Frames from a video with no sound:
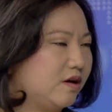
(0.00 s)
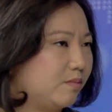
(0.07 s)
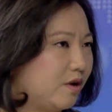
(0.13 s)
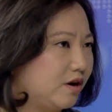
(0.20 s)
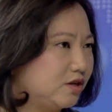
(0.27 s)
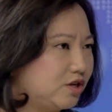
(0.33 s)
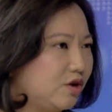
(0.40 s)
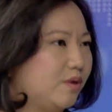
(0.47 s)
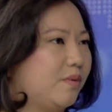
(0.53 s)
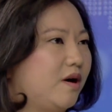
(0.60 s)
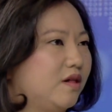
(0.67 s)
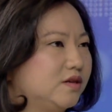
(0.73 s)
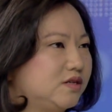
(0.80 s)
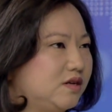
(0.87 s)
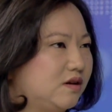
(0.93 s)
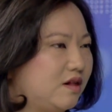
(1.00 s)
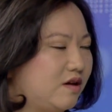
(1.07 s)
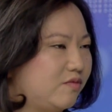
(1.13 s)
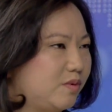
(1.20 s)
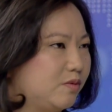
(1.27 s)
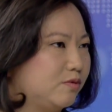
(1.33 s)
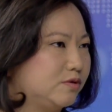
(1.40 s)
monetary policy, and a lot
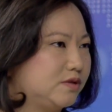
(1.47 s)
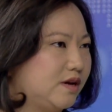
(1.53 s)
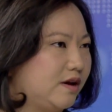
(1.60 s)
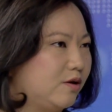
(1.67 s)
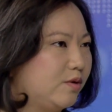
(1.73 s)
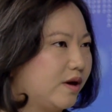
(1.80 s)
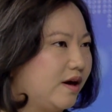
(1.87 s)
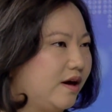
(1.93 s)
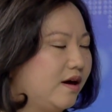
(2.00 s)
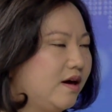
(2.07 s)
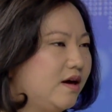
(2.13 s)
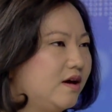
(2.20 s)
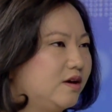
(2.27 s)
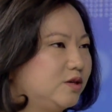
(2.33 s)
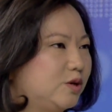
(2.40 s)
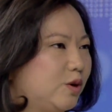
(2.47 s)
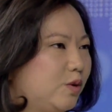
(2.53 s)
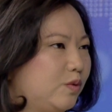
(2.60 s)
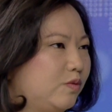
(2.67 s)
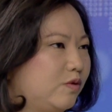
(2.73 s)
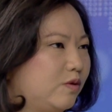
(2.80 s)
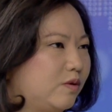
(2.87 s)
of people were saying, okay,
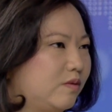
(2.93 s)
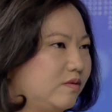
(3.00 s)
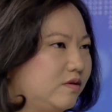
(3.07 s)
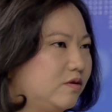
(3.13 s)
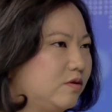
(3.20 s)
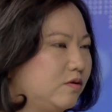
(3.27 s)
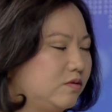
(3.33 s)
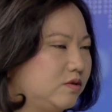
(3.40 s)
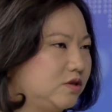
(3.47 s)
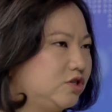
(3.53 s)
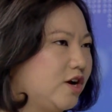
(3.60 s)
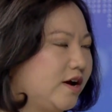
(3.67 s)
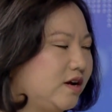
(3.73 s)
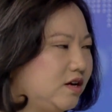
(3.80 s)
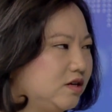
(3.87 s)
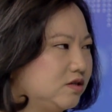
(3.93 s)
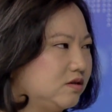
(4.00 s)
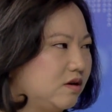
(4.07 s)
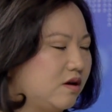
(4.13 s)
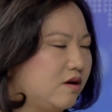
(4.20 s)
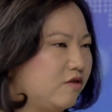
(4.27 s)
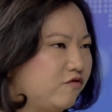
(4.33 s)
so the
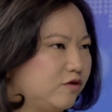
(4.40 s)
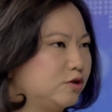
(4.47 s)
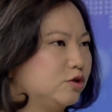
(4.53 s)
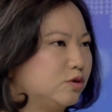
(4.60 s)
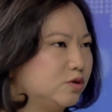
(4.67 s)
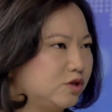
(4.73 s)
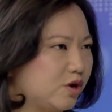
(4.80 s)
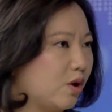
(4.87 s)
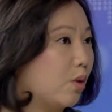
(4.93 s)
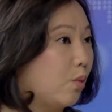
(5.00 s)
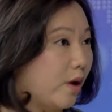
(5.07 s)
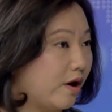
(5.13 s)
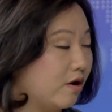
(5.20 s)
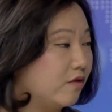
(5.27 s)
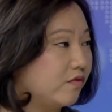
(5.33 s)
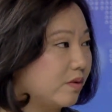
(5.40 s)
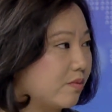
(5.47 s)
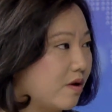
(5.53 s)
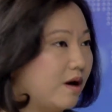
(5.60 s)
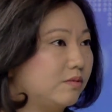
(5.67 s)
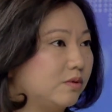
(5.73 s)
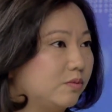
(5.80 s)
Chinese officials, they're aware of the
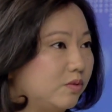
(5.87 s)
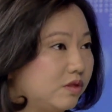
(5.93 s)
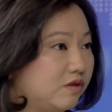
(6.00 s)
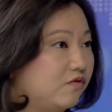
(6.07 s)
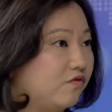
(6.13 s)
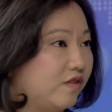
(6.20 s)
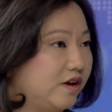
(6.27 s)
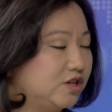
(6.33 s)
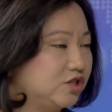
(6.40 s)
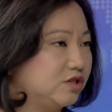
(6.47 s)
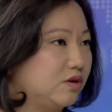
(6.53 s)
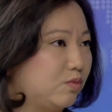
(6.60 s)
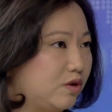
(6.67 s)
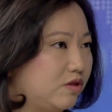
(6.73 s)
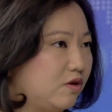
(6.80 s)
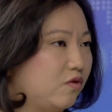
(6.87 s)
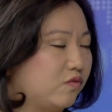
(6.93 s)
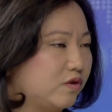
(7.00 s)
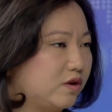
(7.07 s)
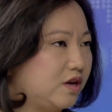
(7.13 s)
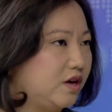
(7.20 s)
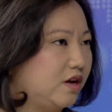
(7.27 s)
problem with inflation and with
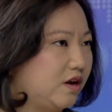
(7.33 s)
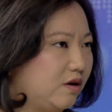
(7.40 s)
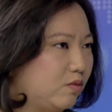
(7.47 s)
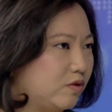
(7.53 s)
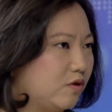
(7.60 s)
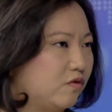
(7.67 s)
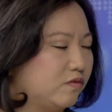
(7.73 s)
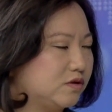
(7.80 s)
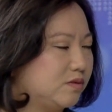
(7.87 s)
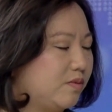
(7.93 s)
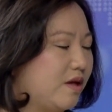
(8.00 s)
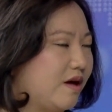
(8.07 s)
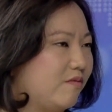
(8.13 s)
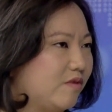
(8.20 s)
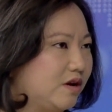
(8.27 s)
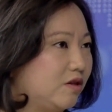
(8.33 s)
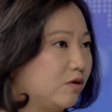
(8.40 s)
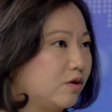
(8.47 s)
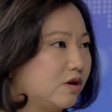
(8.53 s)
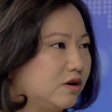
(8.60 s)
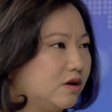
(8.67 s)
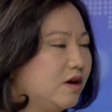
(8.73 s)
overheating, with oversupply money.
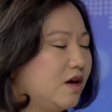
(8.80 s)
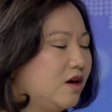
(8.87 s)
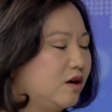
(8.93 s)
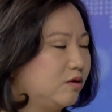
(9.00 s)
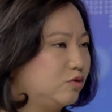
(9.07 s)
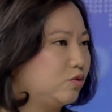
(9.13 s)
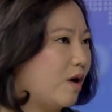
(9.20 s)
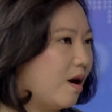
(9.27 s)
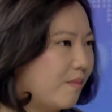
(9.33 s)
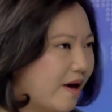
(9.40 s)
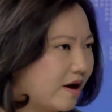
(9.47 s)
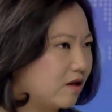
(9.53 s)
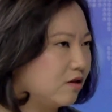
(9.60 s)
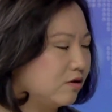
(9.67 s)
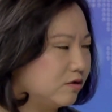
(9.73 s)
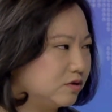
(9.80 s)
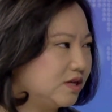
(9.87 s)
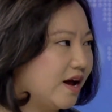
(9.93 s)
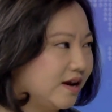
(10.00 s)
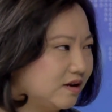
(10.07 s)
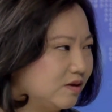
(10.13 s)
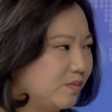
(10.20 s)
They're going to draw back a little,
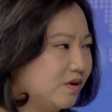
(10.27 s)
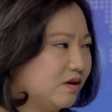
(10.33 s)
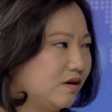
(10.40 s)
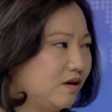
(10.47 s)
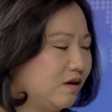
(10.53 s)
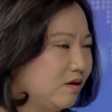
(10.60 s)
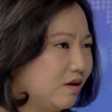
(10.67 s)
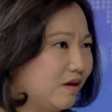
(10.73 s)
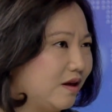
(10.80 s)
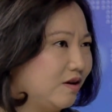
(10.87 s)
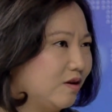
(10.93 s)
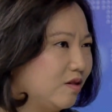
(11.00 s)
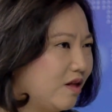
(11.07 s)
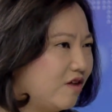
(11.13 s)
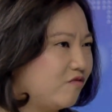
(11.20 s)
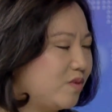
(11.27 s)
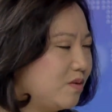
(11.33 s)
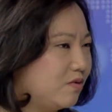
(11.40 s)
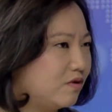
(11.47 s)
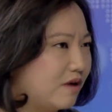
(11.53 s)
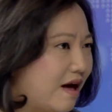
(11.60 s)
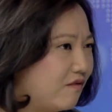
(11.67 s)
tighten a bit, and a lot of
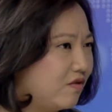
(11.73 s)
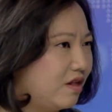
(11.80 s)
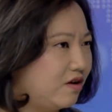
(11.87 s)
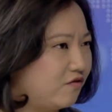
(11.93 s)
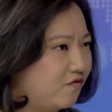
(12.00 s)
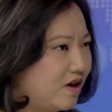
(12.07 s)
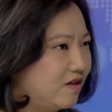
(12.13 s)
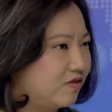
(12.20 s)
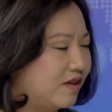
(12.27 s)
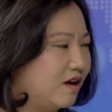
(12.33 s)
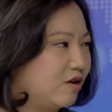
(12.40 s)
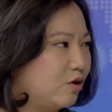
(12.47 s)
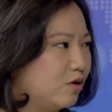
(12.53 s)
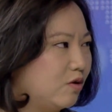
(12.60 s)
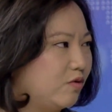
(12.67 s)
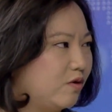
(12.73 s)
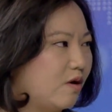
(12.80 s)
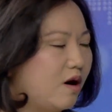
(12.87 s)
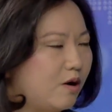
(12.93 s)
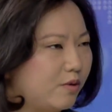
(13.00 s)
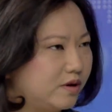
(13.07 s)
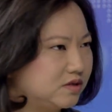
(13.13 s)
people have a lot of faith that
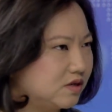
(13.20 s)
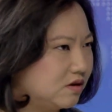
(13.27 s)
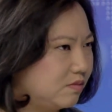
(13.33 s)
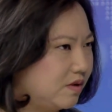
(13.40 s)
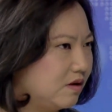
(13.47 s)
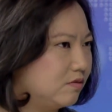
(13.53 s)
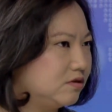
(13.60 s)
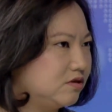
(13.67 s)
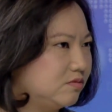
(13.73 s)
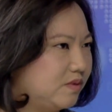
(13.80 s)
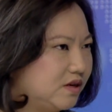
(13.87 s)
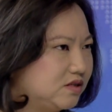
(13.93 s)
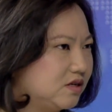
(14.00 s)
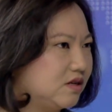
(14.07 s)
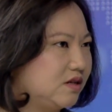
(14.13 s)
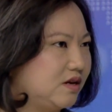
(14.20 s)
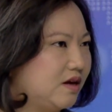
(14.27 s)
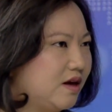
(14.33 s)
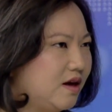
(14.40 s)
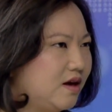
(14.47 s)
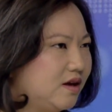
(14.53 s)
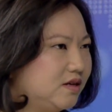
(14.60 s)
they're always going to be able to basically
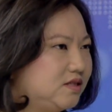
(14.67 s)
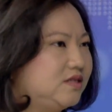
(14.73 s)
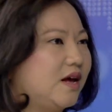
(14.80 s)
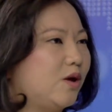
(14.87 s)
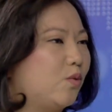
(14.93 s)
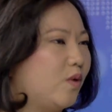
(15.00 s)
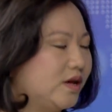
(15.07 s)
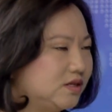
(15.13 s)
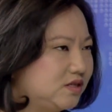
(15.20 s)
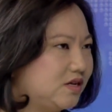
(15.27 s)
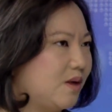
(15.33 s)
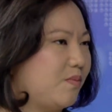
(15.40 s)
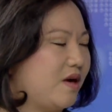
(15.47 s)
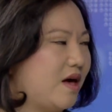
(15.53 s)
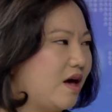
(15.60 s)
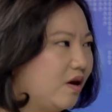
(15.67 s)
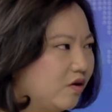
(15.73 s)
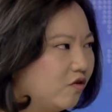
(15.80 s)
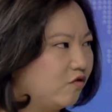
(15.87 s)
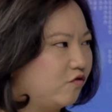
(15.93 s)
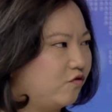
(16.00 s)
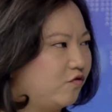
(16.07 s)
stay one step ahead
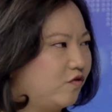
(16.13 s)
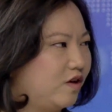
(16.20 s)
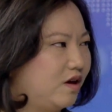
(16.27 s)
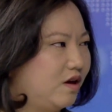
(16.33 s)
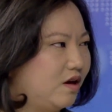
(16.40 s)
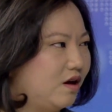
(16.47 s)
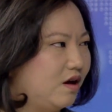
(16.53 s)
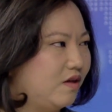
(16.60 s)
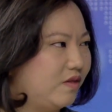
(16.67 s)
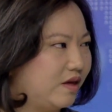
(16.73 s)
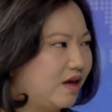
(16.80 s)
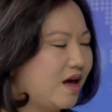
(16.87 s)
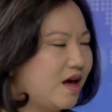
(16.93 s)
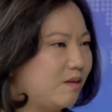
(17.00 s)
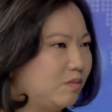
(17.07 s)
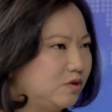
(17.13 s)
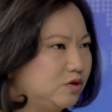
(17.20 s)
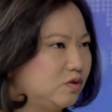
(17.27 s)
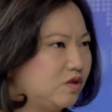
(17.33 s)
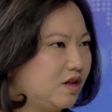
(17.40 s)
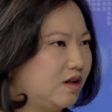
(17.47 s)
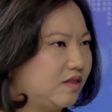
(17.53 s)
of the game. Yeah. Do
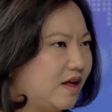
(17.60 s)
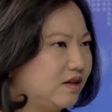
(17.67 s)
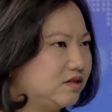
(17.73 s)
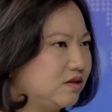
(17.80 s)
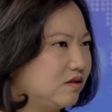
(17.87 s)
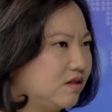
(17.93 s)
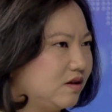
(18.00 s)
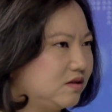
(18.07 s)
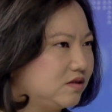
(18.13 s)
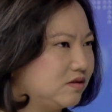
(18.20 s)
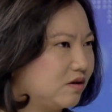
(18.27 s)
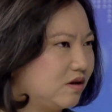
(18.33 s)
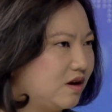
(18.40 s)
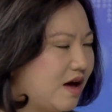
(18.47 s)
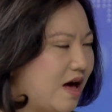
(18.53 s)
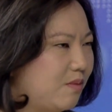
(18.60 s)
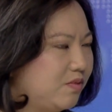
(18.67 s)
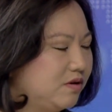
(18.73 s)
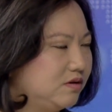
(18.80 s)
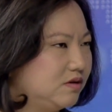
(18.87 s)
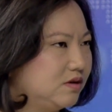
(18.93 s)
you think that's going to happen?